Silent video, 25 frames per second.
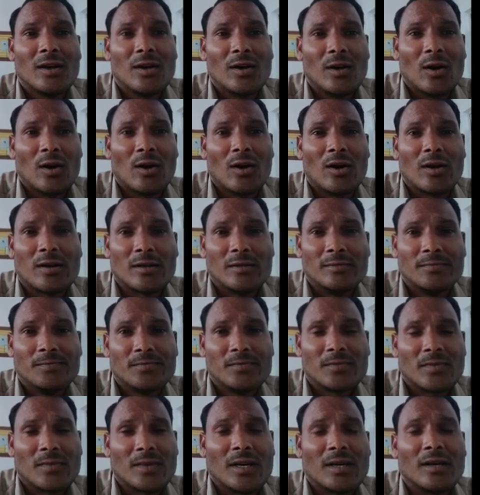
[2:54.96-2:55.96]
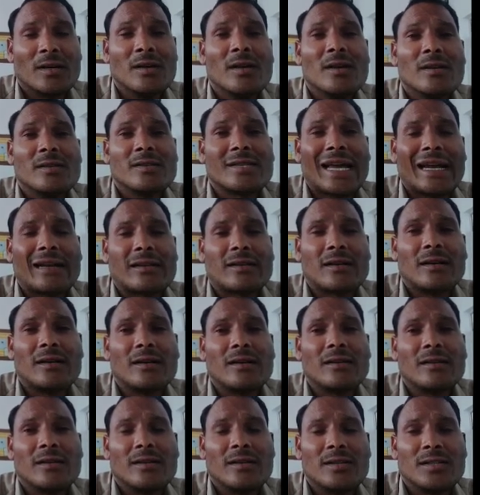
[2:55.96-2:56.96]
or the settled
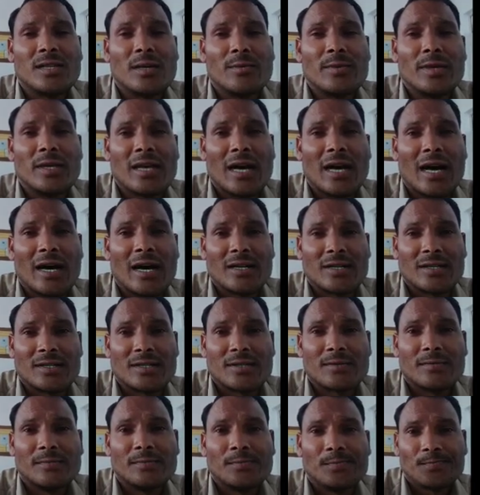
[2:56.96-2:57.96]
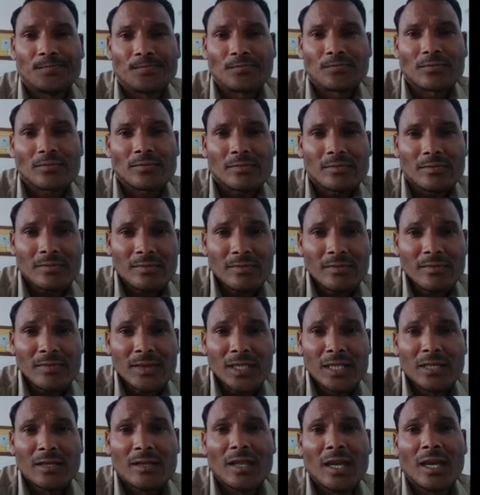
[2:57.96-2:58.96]
zamindars.
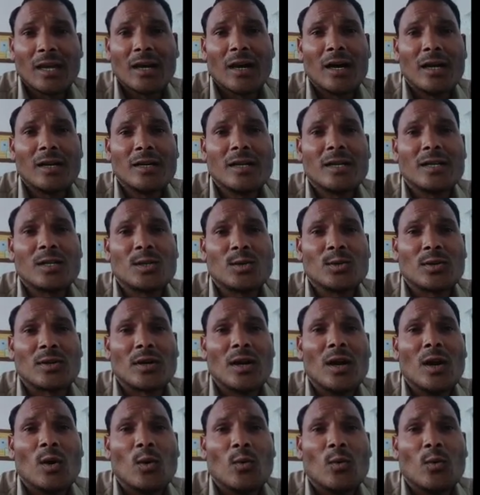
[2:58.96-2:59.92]
They undertook